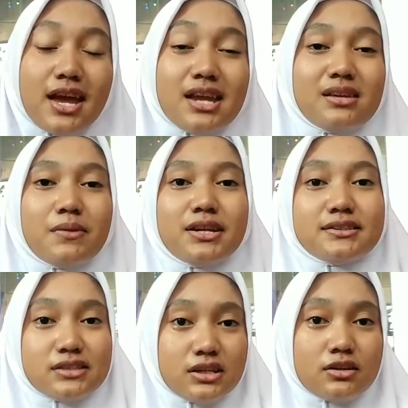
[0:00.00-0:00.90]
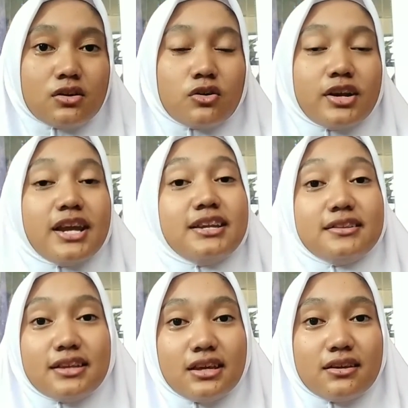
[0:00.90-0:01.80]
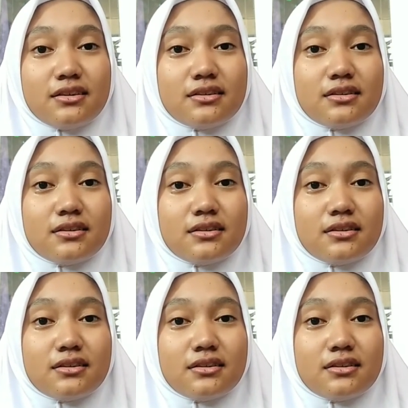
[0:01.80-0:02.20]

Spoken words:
any medicine or anything